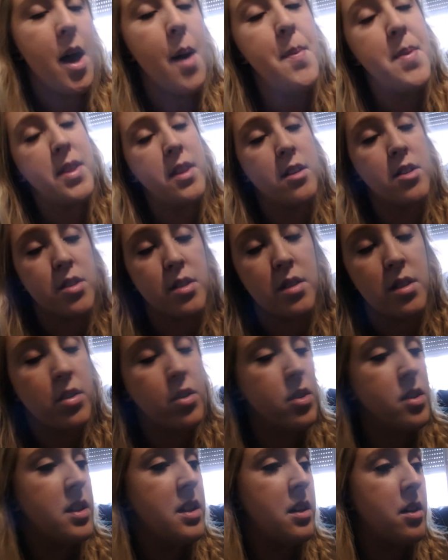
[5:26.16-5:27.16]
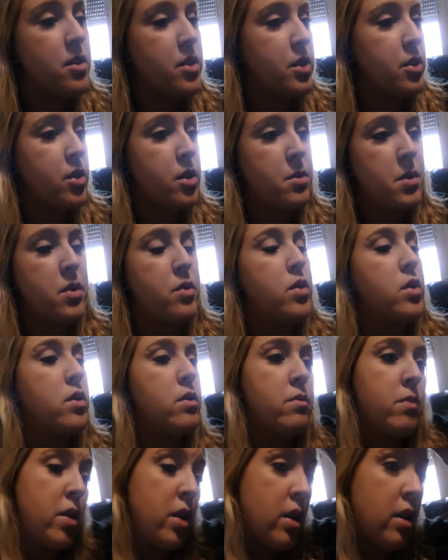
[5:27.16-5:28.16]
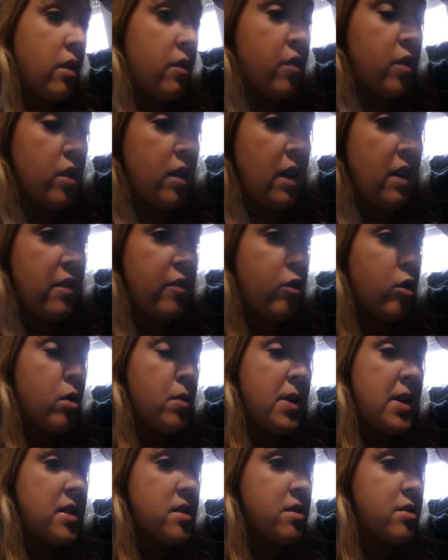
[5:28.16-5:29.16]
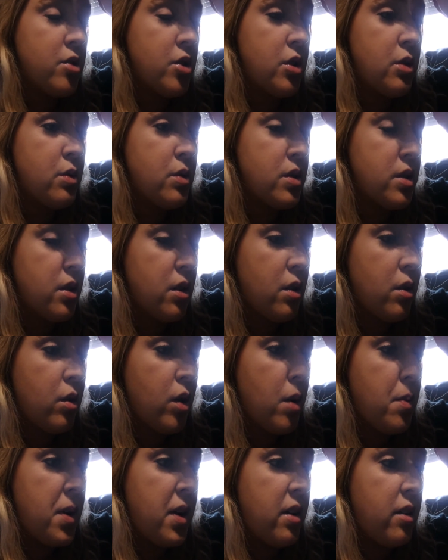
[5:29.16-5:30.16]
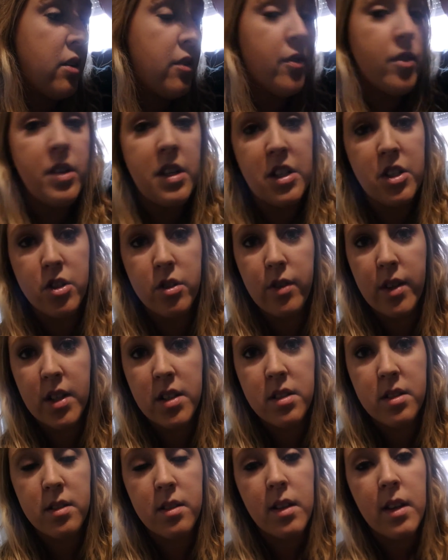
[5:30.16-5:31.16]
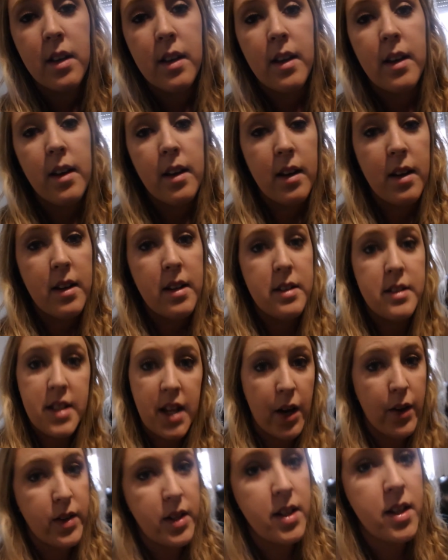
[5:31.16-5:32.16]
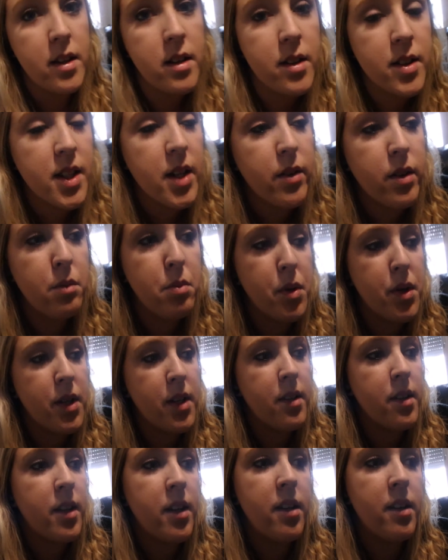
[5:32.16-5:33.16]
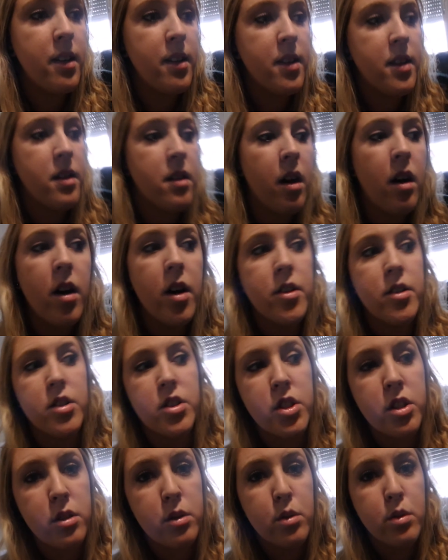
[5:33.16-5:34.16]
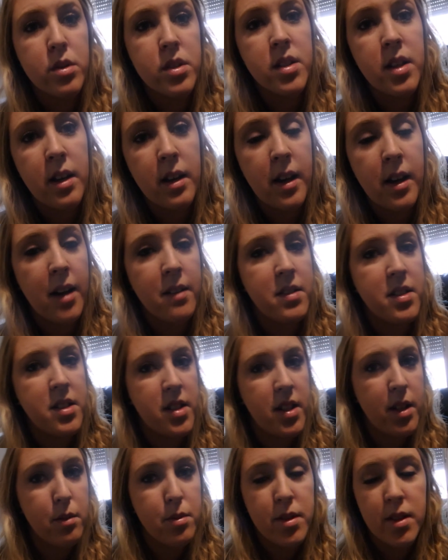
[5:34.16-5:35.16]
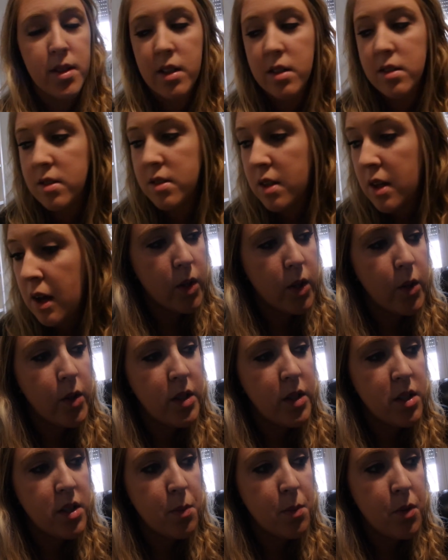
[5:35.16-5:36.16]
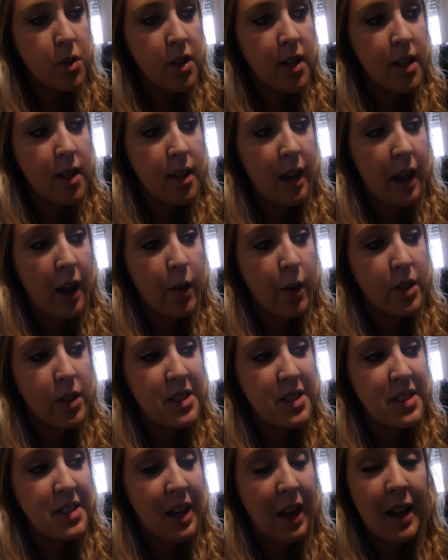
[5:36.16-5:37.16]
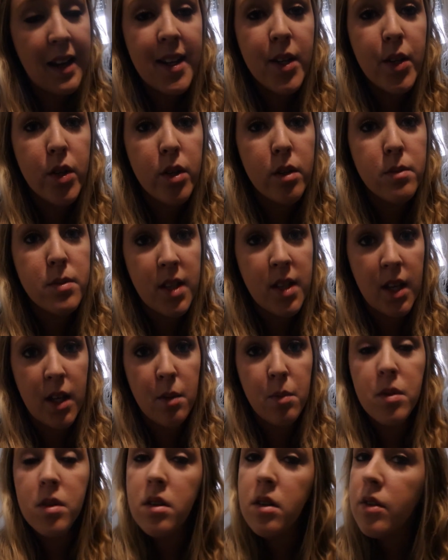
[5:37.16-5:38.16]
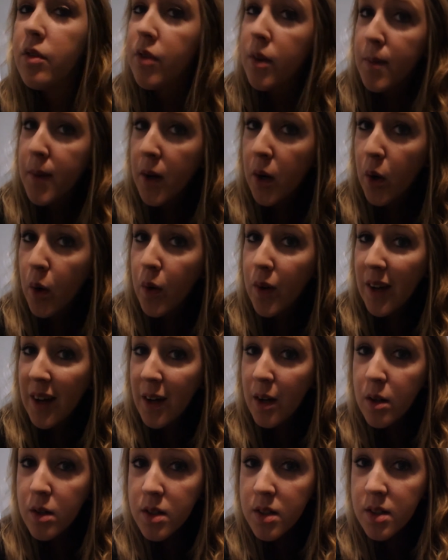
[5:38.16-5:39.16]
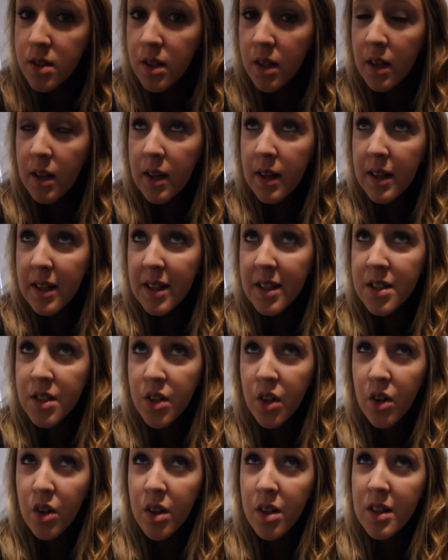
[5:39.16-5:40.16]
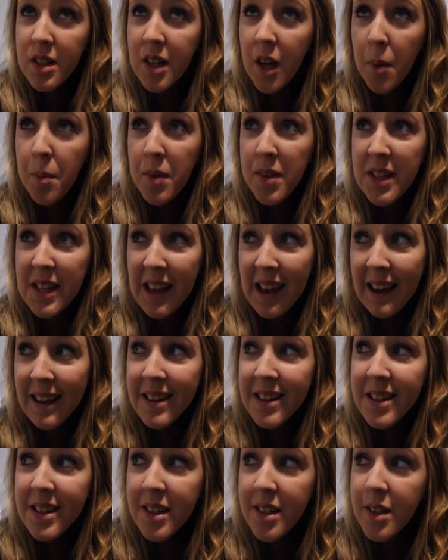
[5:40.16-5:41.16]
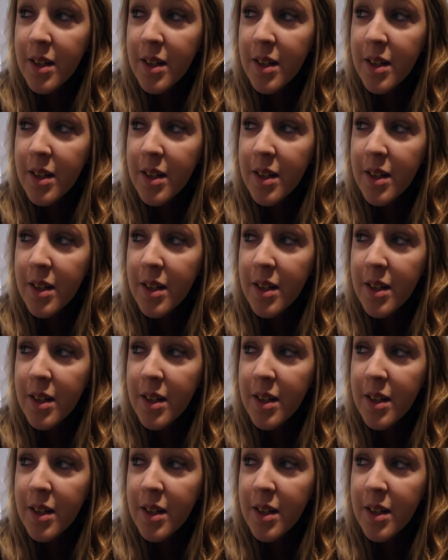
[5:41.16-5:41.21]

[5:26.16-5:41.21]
I mean there's literally only going to be room for like four pairs of shoes so a pair for each of us down here that we put in there and then all other shoes have to stay upstairs. We're going to bring our dining room table from our old house. It's currently up in the attic.